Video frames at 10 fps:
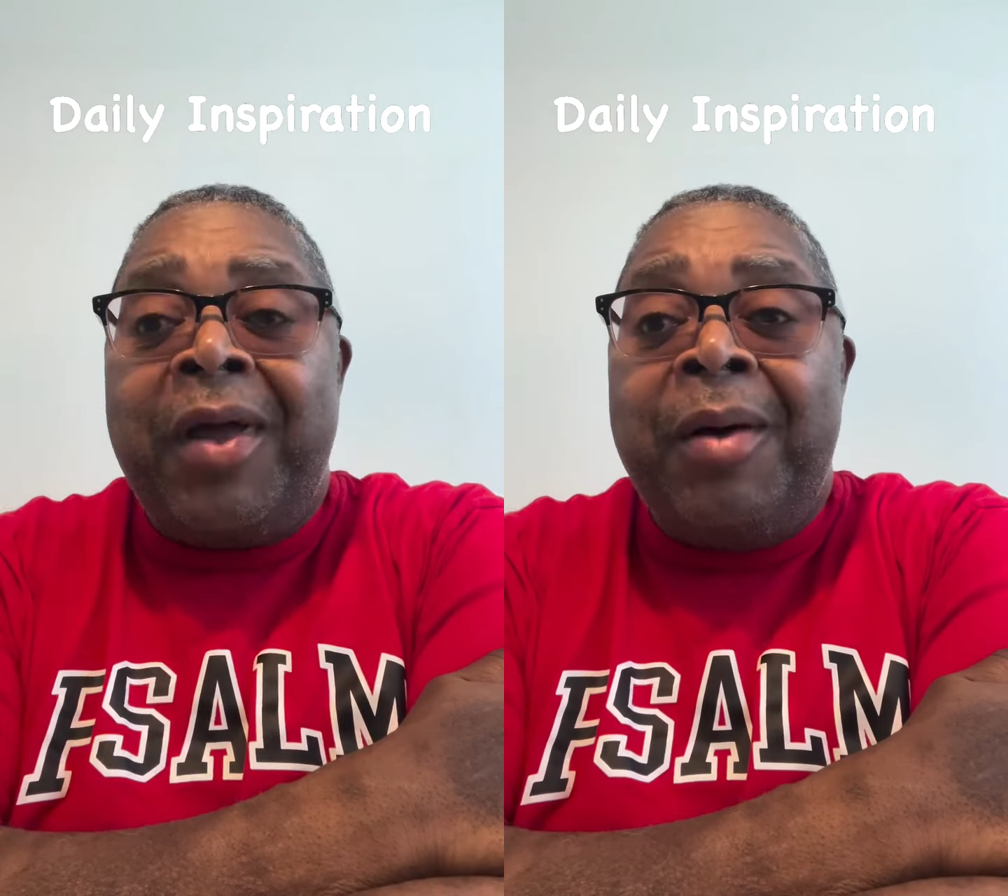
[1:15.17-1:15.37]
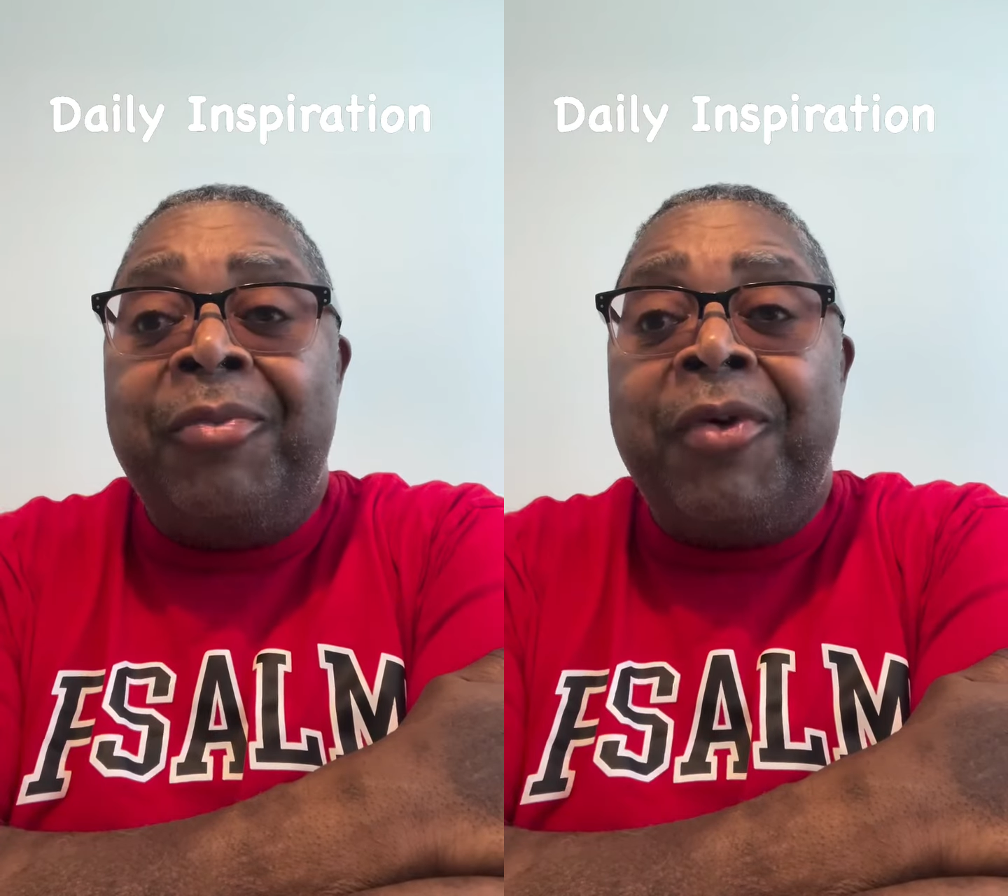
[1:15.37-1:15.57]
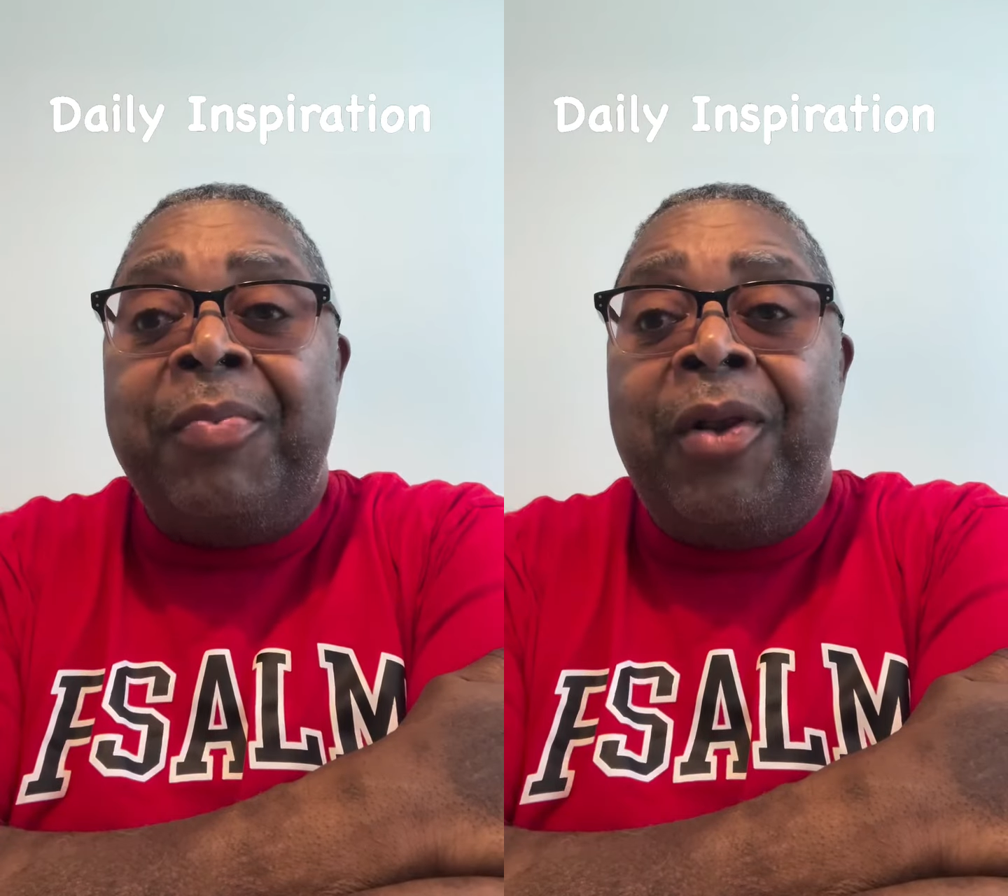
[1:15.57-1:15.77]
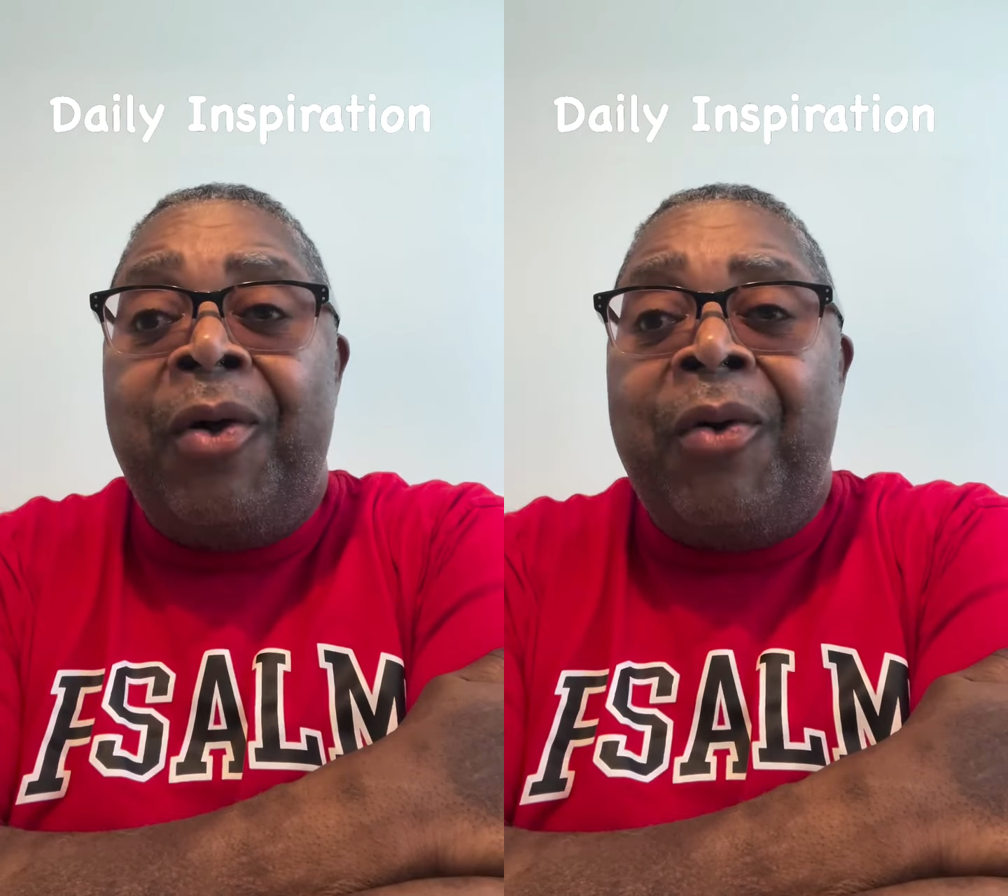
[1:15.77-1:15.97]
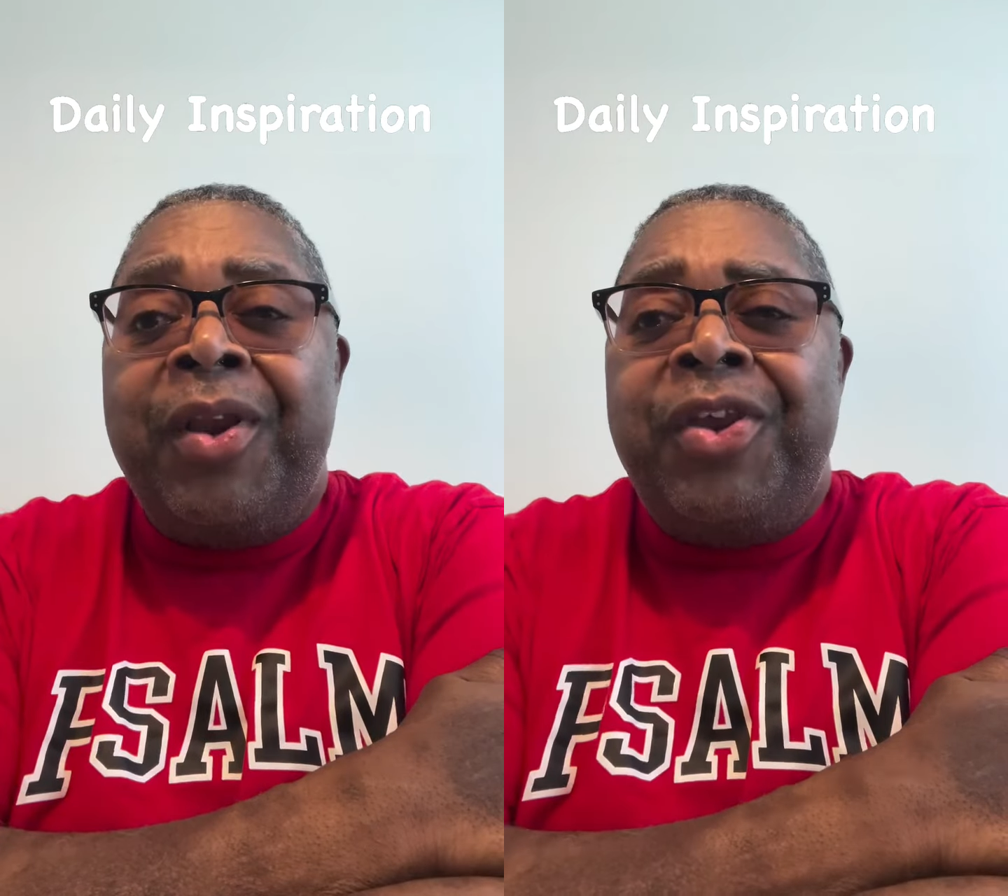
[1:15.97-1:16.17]
comes from the
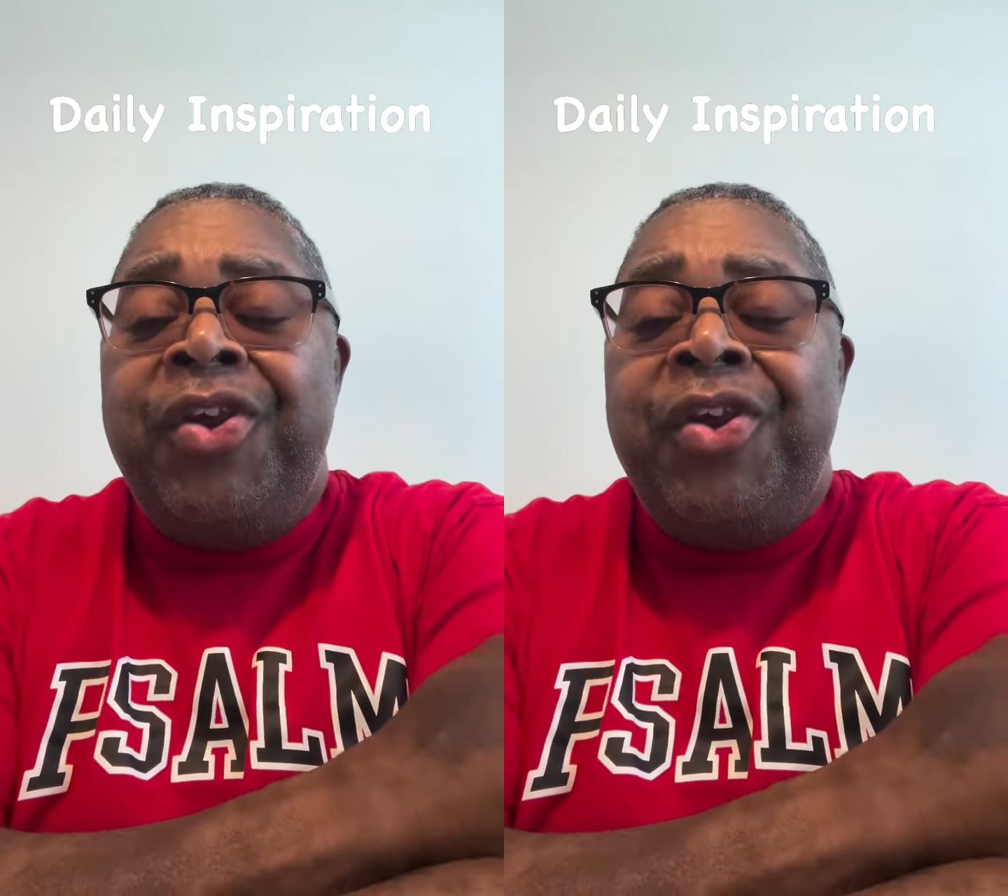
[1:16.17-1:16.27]
Lord.